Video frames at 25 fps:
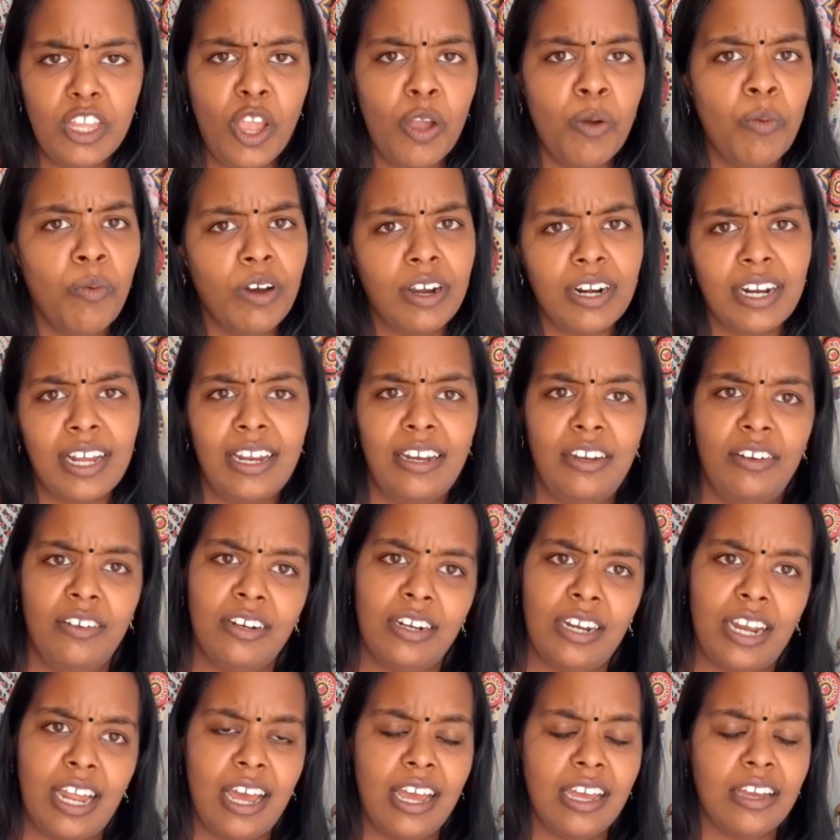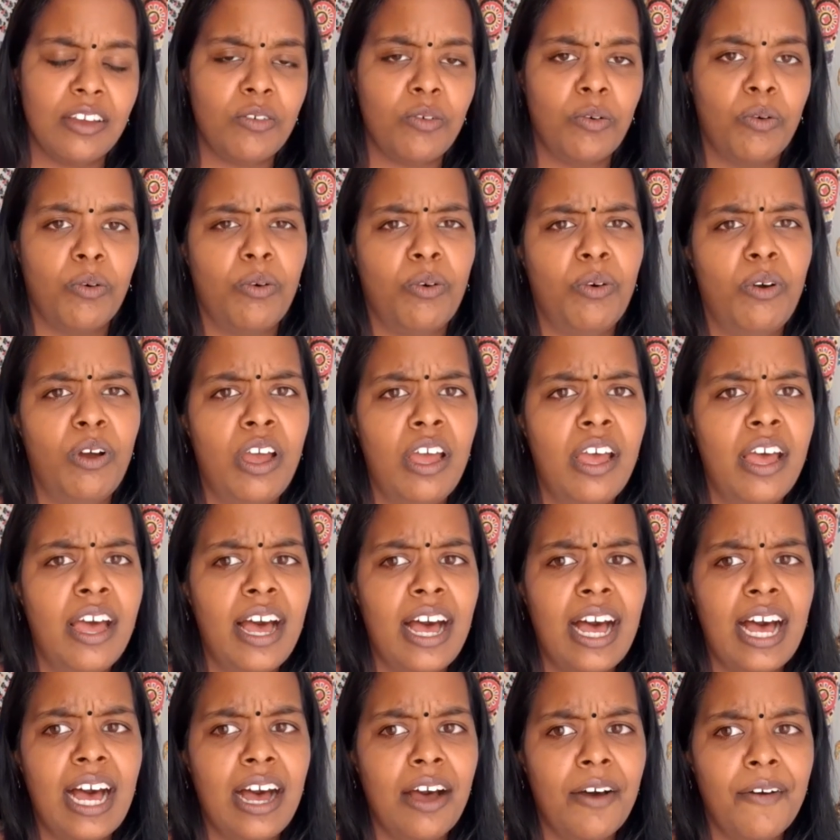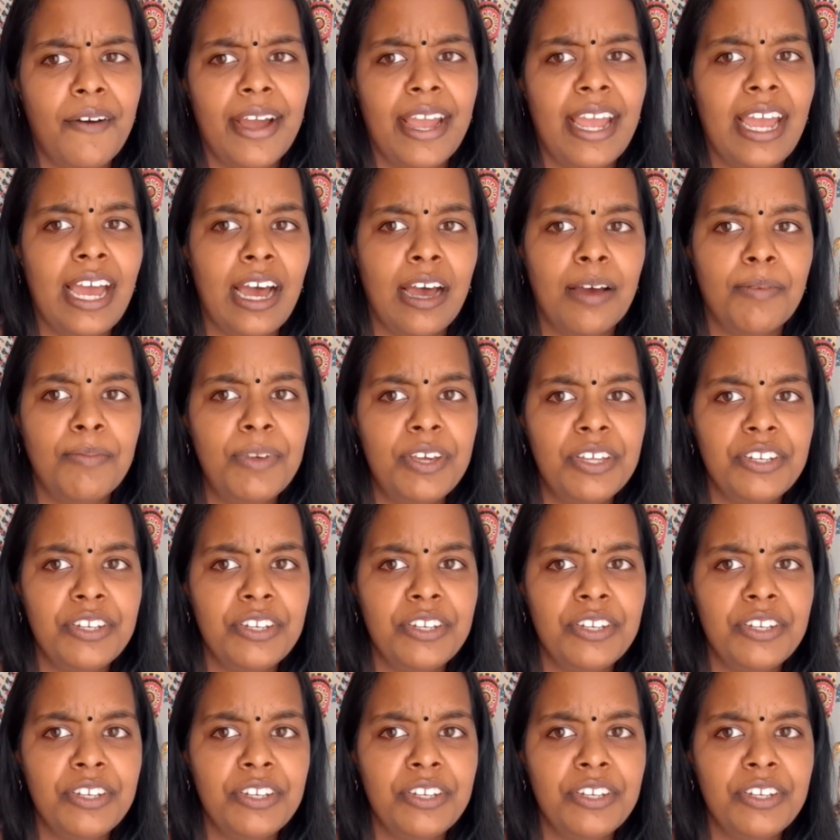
what I look like or how I am.